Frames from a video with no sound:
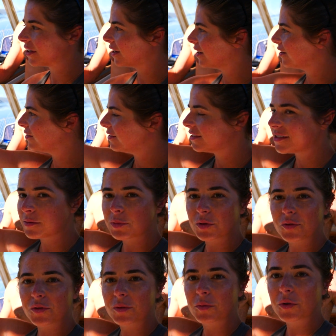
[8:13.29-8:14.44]
now, it's a
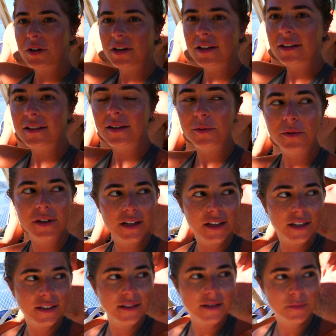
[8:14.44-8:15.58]
beautiful morning, and we're going to
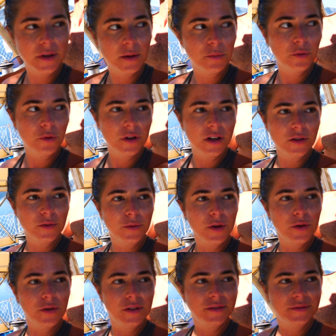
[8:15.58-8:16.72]
get this bad boy on the
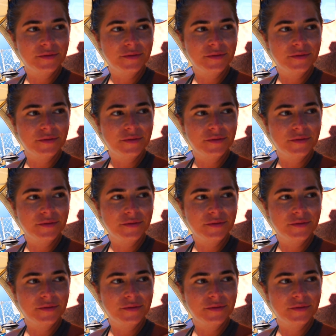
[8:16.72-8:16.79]
road.